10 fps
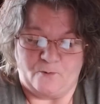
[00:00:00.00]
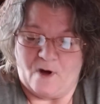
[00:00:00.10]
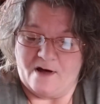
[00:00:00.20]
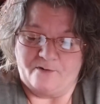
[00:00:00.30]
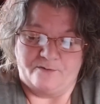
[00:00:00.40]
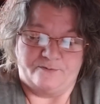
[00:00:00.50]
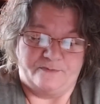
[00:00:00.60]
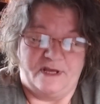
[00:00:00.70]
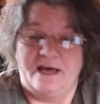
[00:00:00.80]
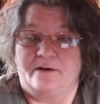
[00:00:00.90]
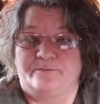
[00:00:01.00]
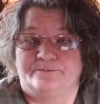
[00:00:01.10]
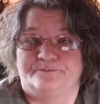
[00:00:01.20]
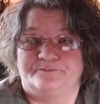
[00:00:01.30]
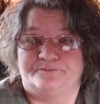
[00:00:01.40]
Wow, yeah.
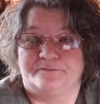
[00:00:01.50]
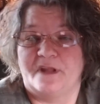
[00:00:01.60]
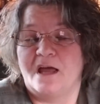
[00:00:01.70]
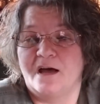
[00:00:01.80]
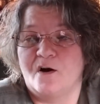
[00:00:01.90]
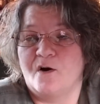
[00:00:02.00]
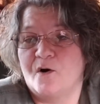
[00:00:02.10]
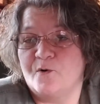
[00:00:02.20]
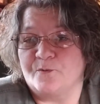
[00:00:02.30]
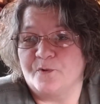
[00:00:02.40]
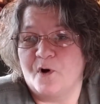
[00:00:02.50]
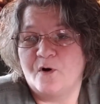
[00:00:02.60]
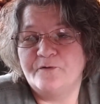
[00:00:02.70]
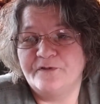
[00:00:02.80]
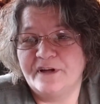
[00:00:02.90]
Oh,
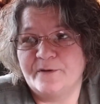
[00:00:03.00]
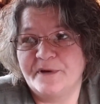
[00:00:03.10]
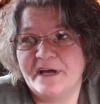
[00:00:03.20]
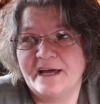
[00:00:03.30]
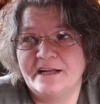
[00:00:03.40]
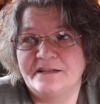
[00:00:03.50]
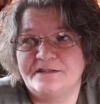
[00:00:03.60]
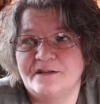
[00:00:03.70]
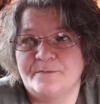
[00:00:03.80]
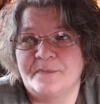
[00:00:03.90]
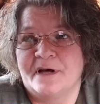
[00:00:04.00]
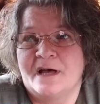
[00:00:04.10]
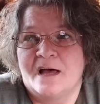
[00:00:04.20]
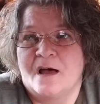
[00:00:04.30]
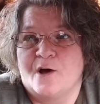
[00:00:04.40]
hopefully I'll be adding some
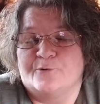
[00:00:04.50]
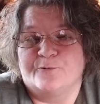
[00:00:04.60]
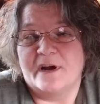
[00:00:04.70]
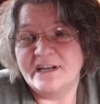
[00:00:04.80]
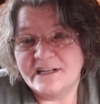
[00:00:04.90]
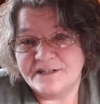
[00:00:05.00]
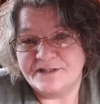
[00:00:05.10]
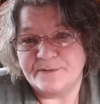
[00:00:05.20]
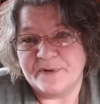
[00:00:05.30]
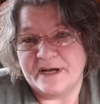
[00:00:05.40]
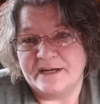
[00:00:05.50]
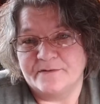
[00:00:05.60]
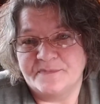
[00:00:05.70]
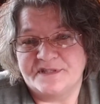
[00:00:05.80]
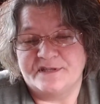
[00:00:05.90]
ready-to-ship
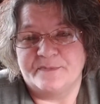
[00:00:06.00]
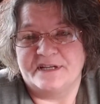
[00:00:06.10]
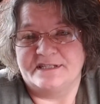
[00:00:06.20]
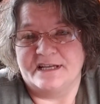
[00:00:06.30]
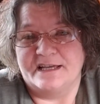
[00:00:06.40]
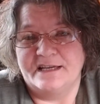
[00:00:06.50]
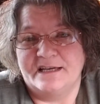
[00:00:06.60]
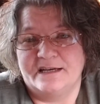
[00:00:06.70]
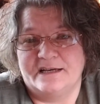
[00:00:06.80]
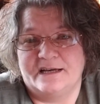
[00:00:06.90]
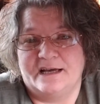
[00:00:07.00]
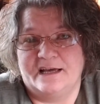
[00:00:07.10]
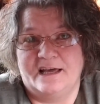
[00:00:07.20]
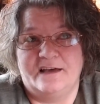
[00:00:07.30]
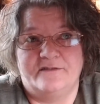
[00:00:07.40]
items to my site.
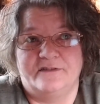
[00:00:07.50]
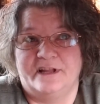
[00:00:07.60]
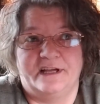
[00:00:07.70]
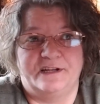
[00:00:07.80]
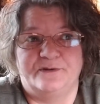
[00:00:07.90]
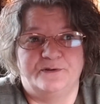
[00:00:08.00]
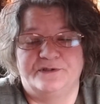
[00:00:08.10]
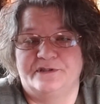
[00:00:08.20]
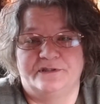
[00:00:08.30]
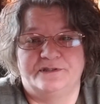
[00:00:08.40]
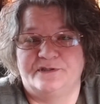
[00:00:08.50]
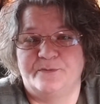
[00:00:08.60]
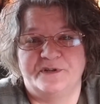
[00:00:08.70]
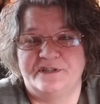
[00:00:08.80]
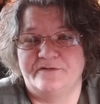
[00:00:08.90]
I have, like I told you, so
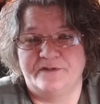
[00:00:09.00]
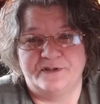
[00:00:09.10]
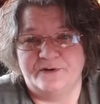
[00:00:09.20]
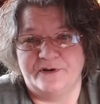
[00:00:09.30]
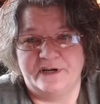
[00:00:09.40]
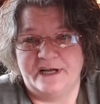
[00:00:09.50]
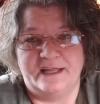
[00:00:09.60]
much inventory.